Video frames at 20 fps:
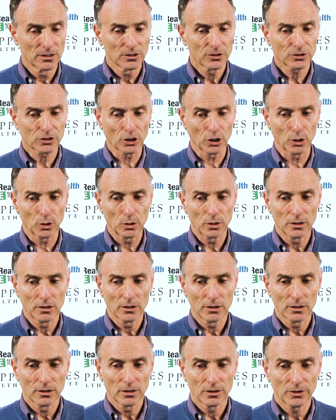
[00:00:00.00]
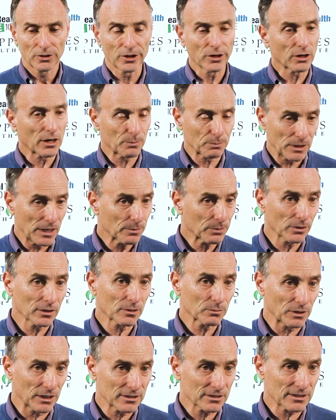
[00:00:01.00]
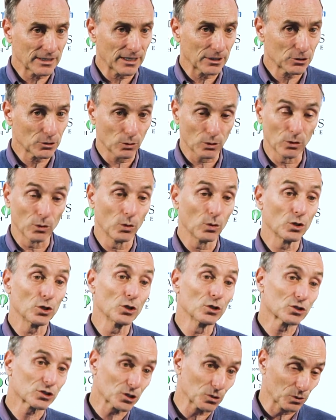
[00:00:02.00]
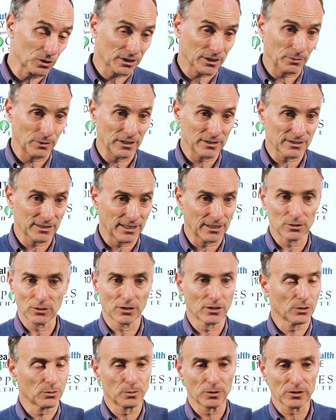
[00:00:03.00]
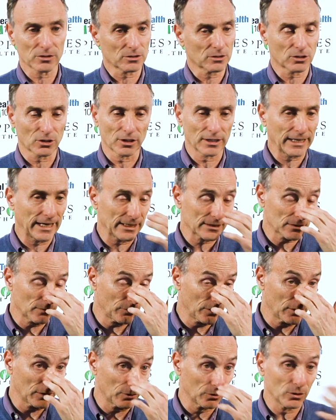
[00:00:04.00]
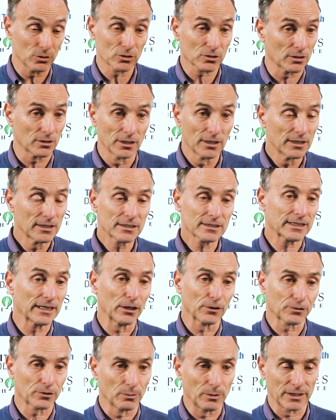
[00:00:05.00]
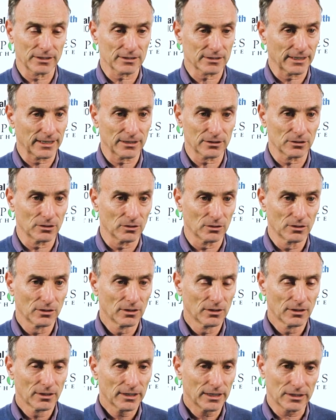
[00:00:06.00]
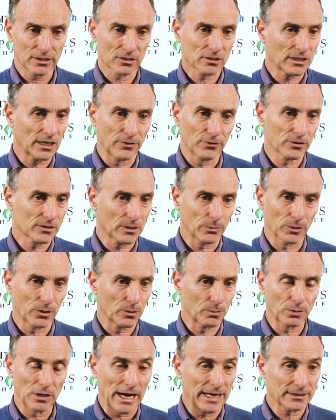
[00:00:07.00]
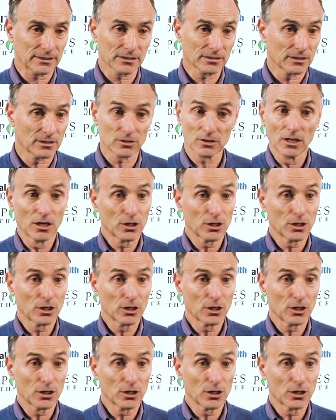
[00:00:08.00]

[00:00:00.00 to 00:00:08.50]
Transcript: So there are people in Monsanto who used to work at Monsanto. Another person, Kirk Azevedo, used to sell for Monsanto. He discovered some of their practices,